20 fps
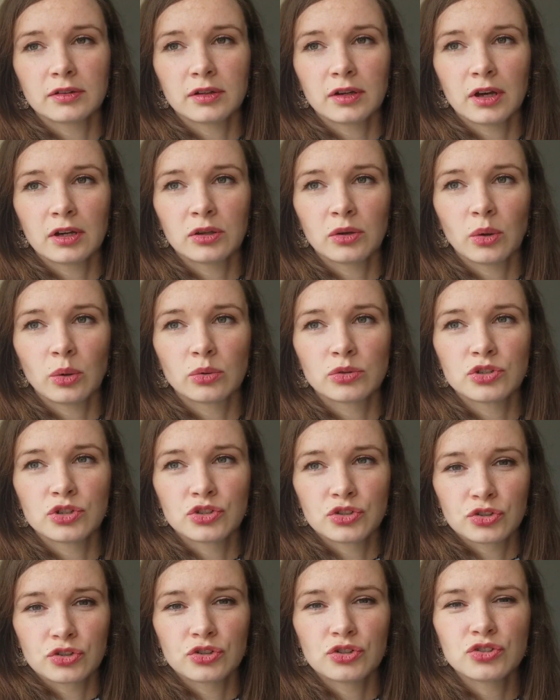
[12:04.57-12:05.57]
know
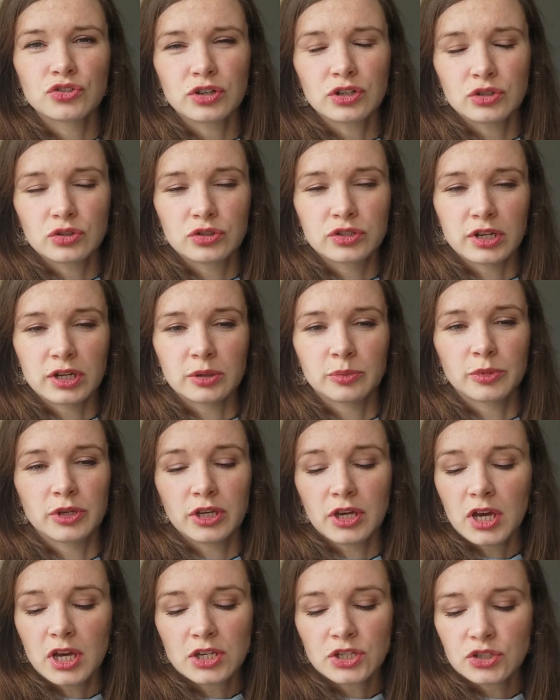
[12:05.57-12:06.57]
she tried to tell me.
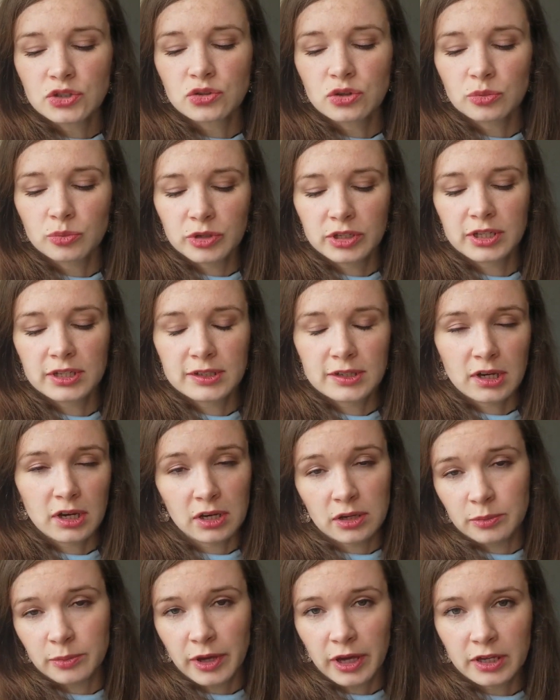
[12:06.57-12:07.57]
She told me that
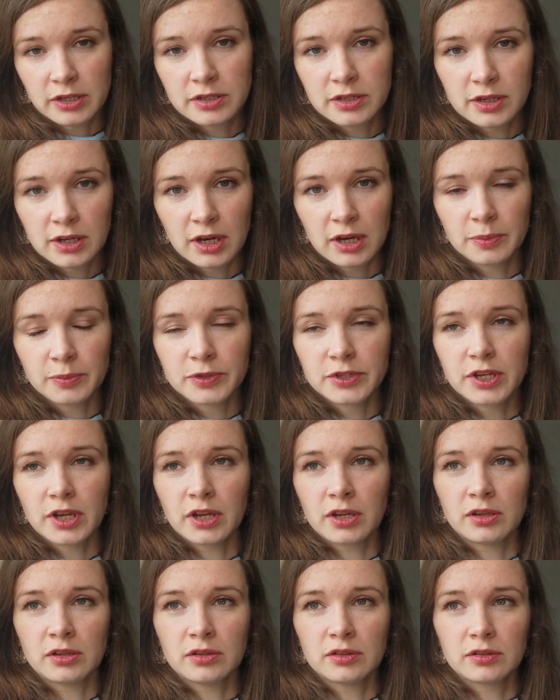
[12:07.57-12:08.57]
I'm handicapped
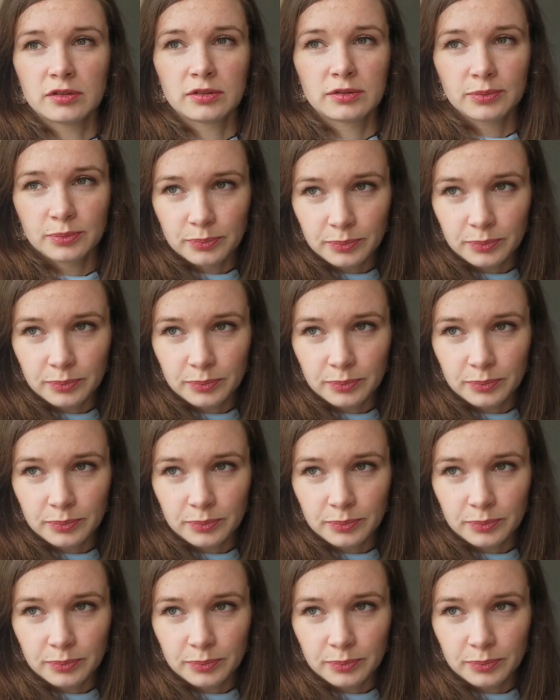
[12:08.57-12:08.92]
and